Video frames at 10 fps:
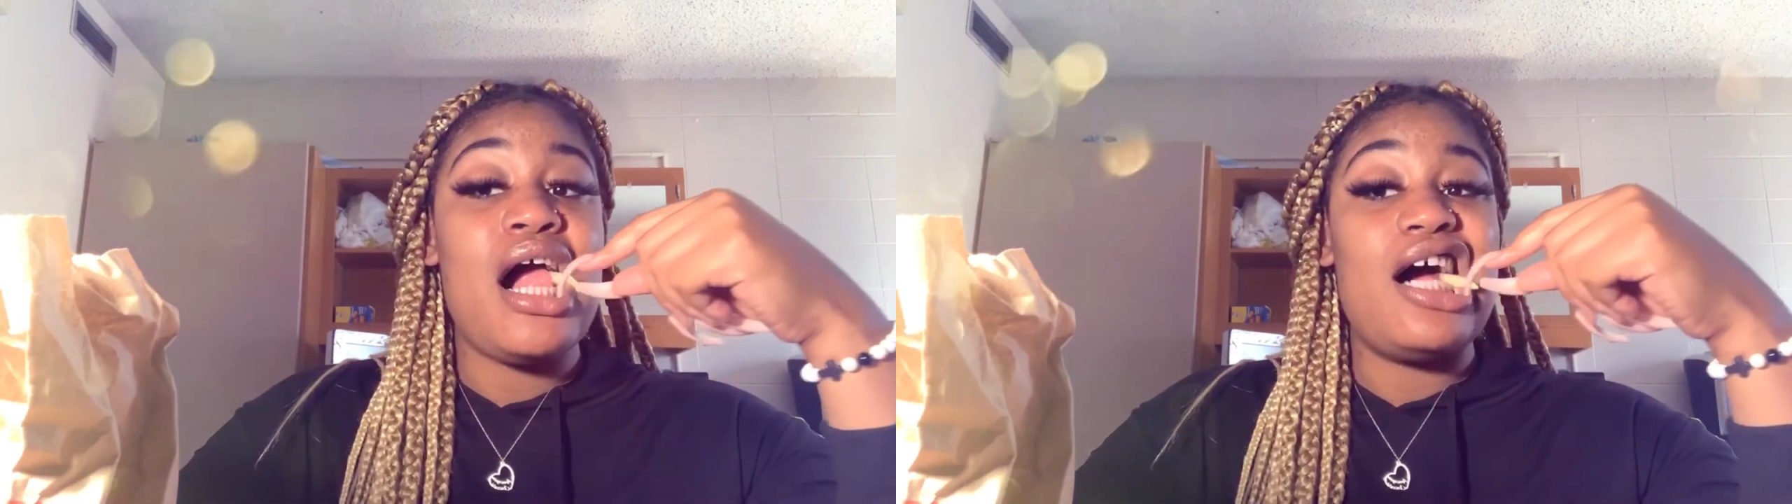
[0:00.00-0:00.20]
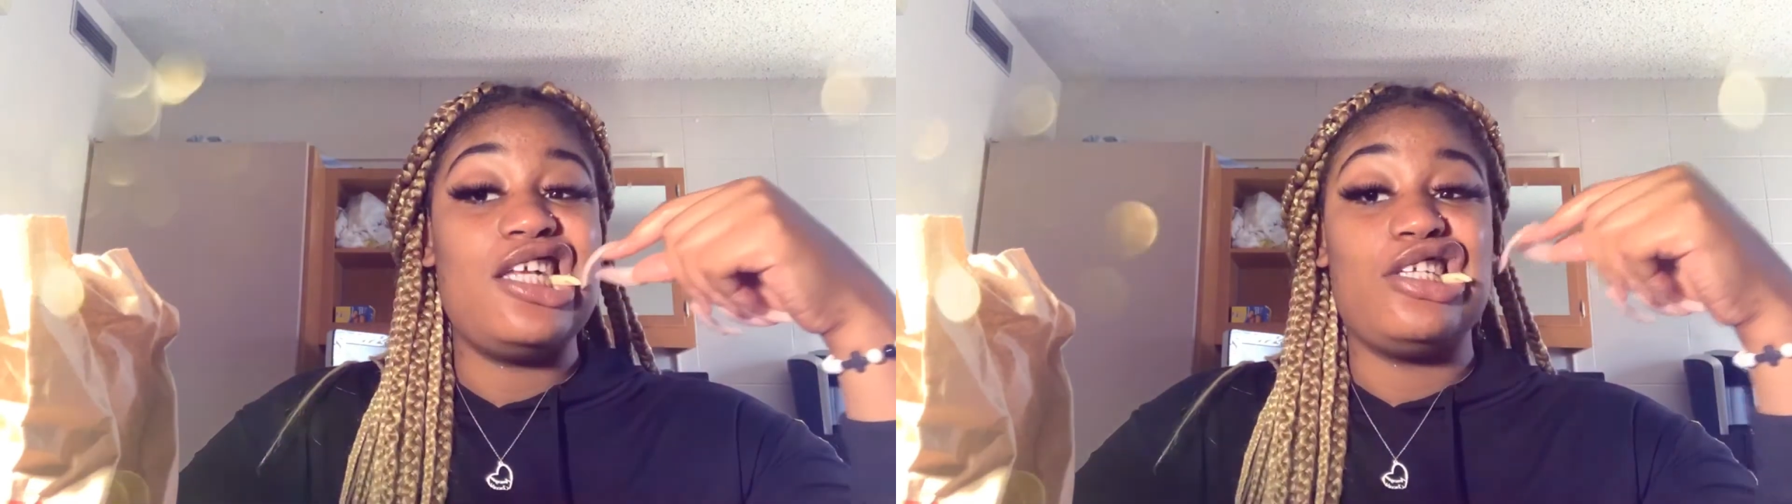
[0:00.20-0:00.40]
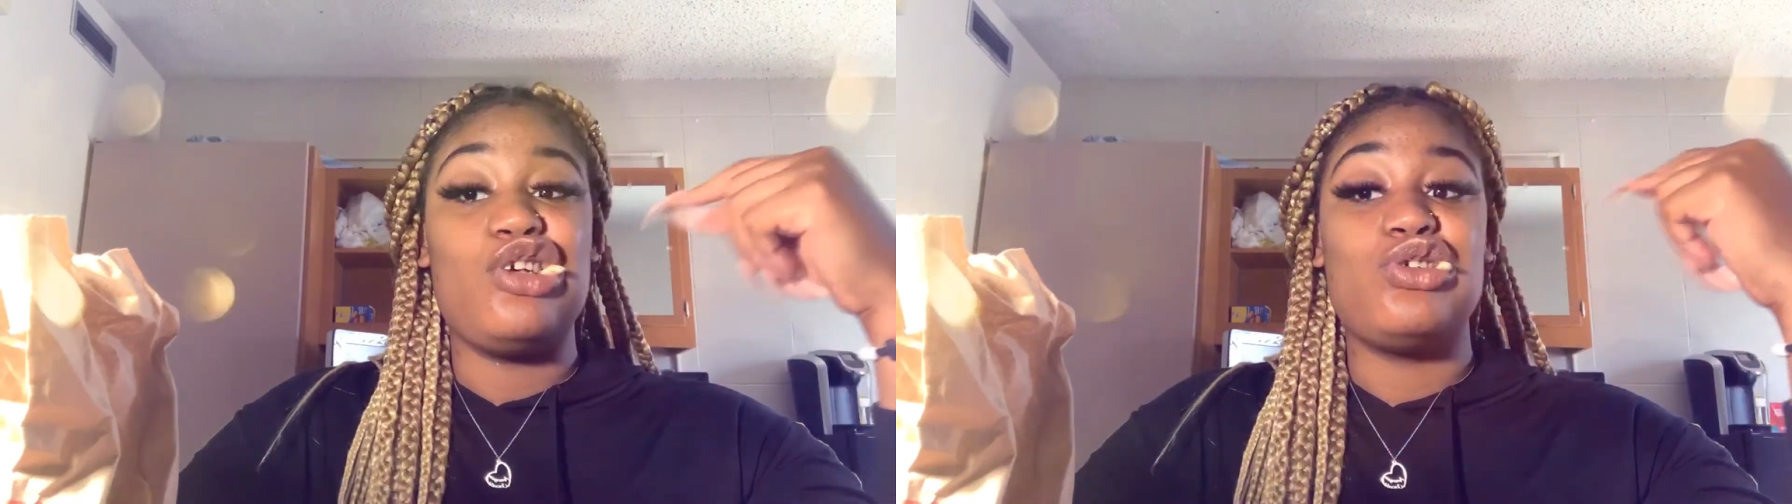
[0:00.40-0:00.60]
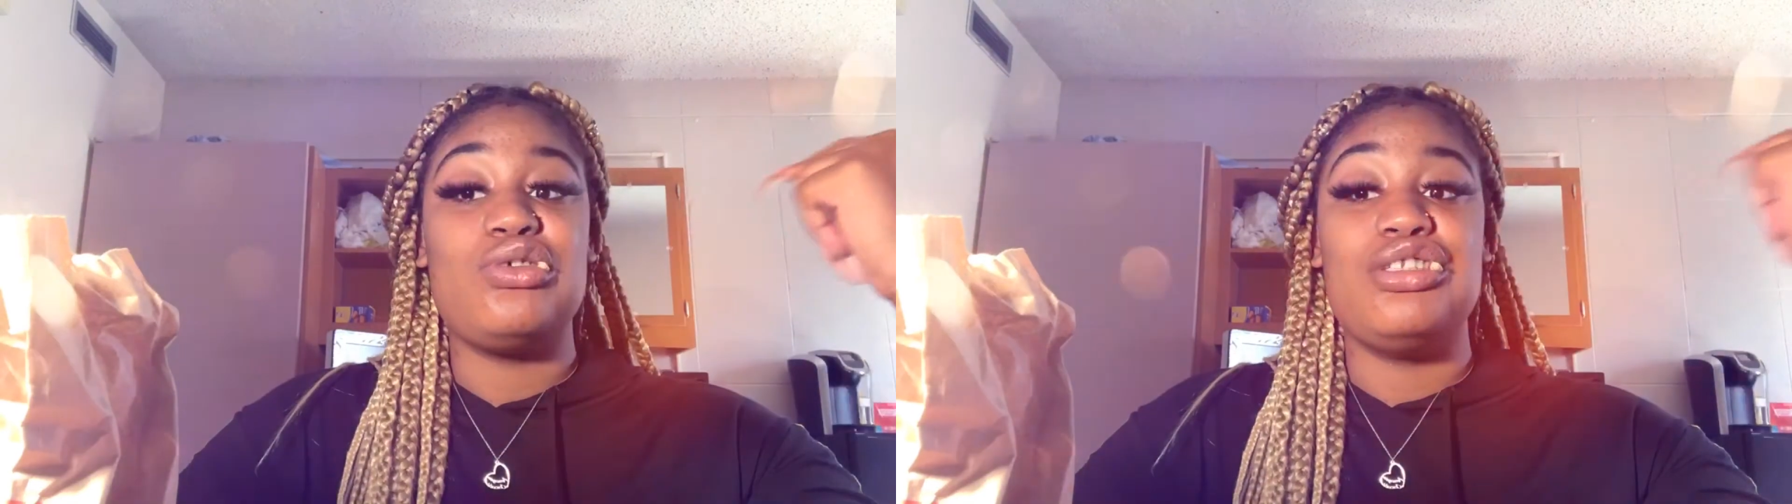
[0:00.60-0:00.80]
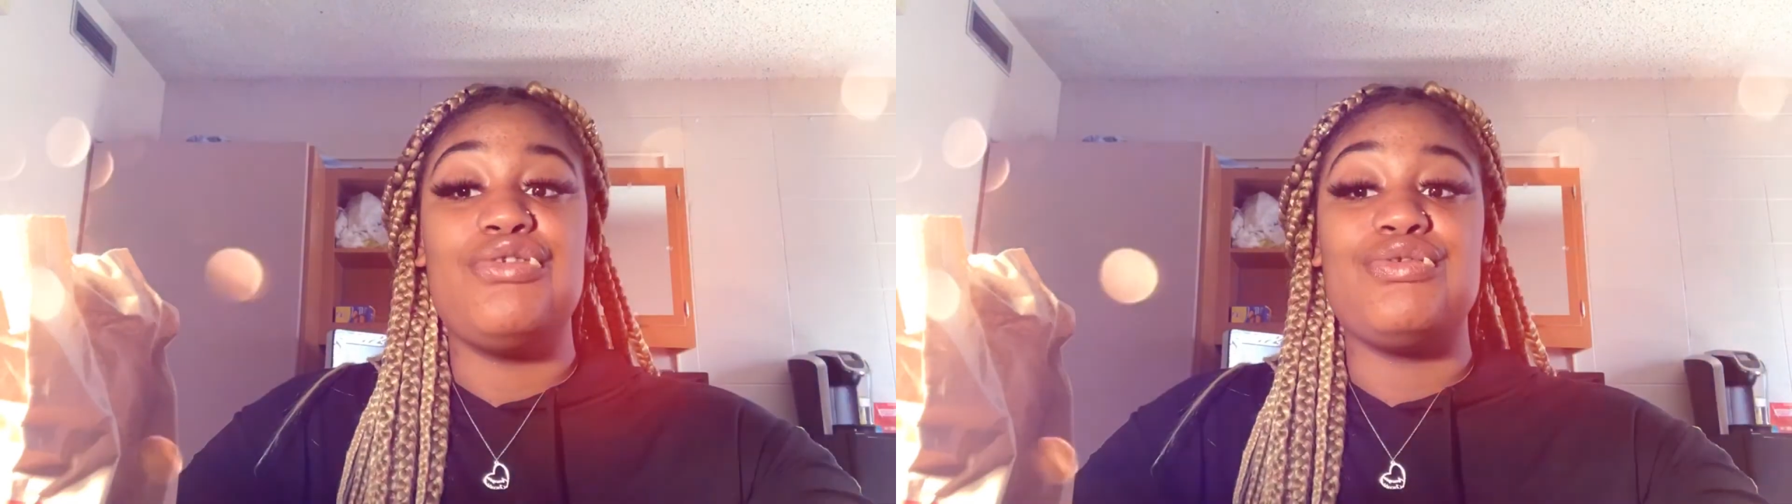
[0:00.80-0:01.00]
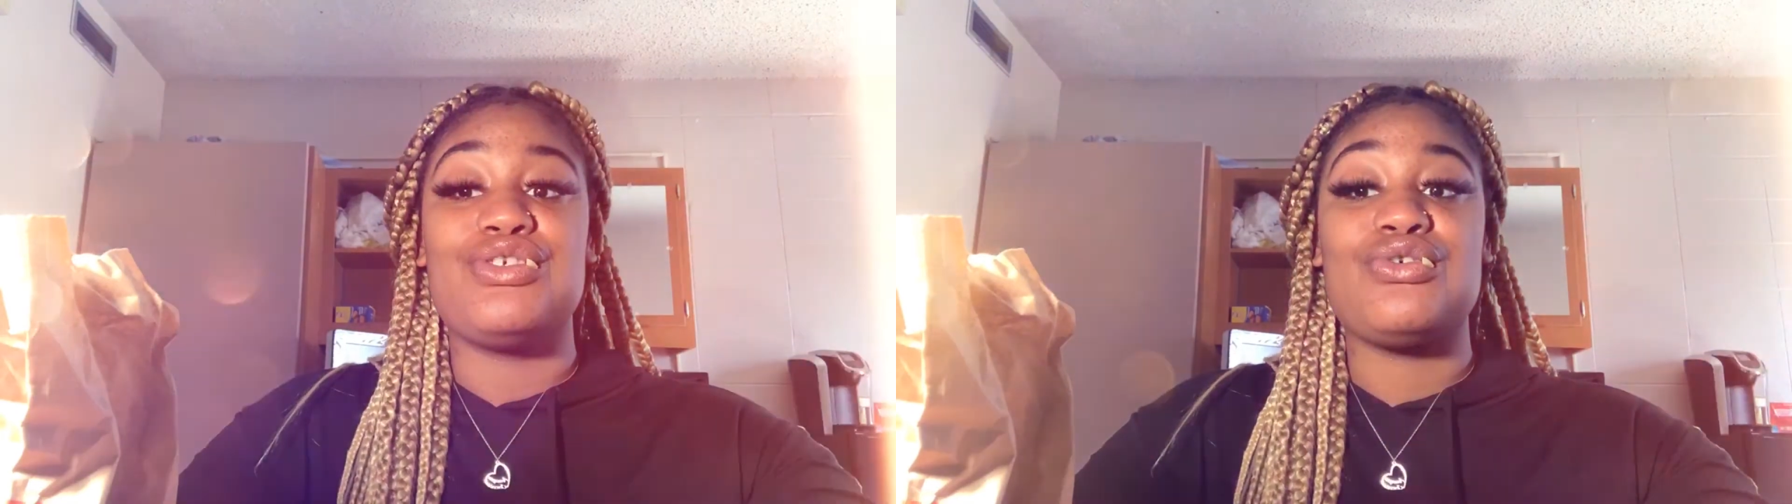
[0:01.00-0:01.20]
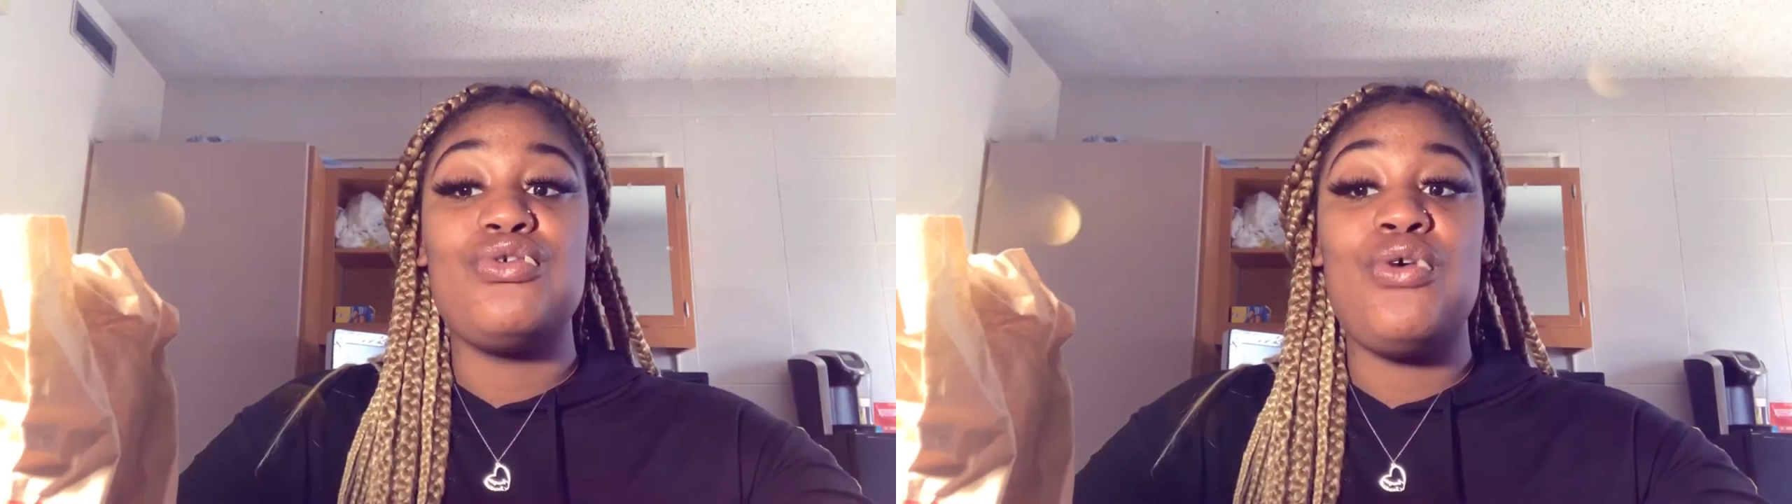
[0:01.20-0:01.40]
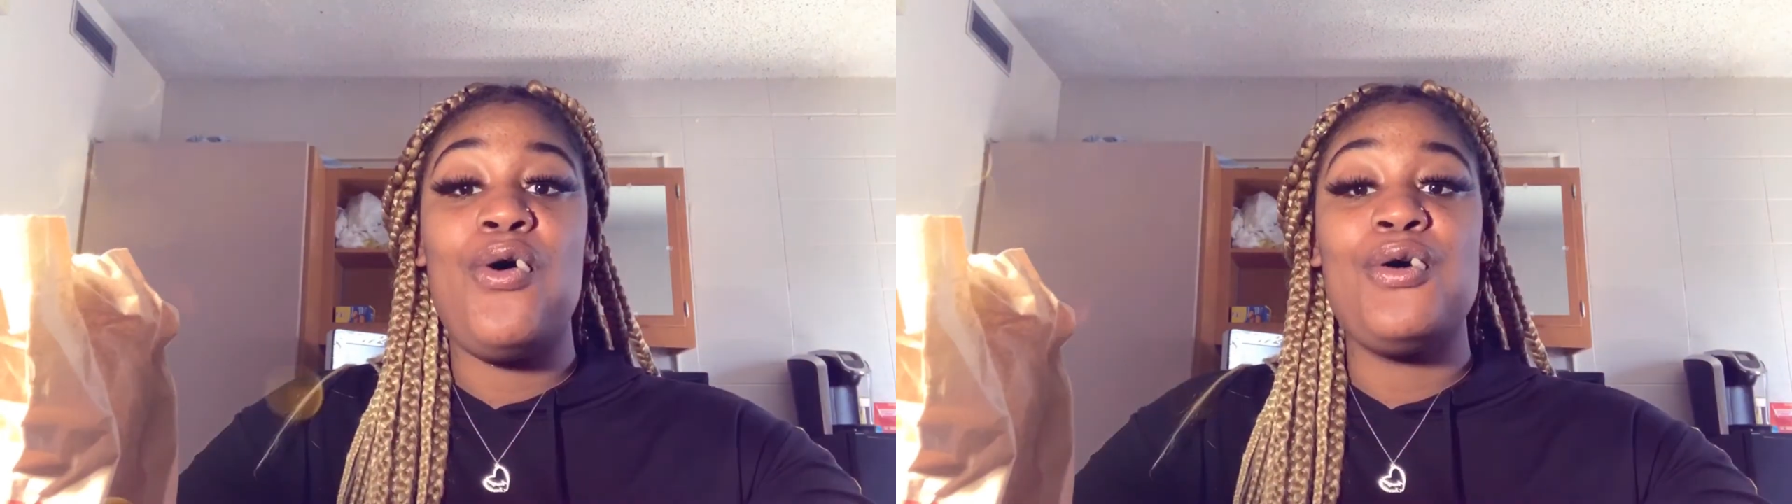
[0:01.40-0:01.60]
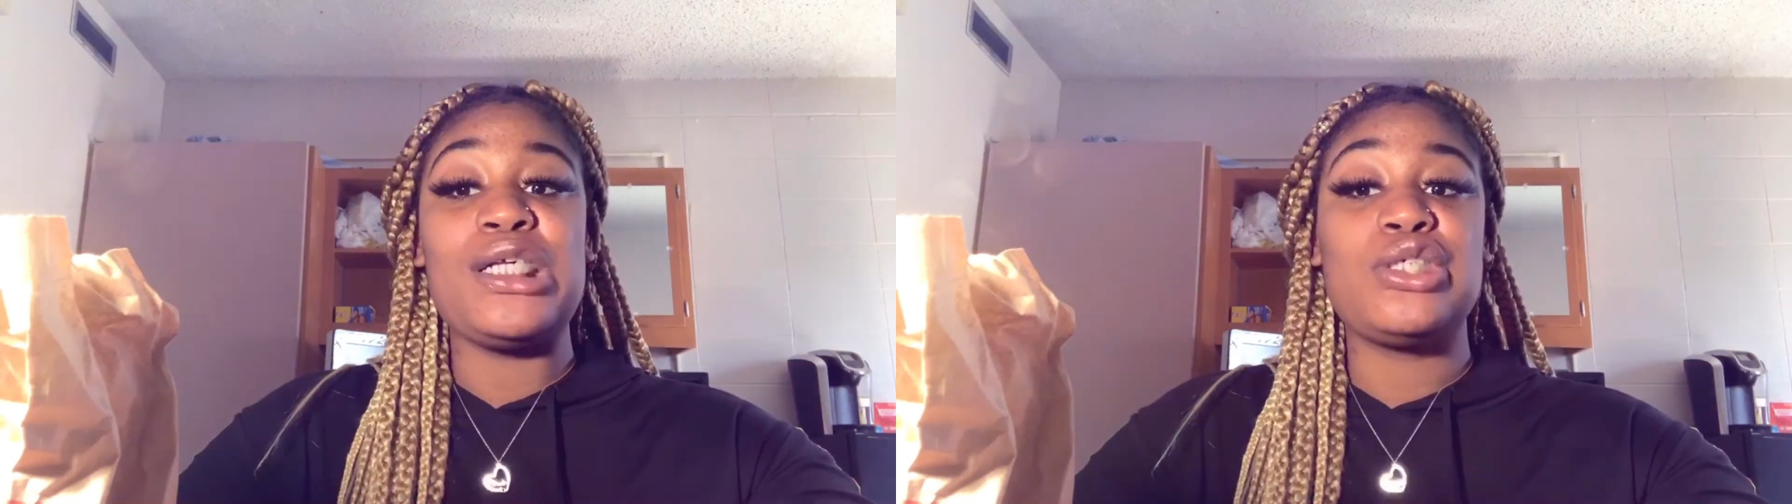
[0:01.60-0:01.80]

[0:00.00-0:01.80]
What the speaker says: Had to go to a different school.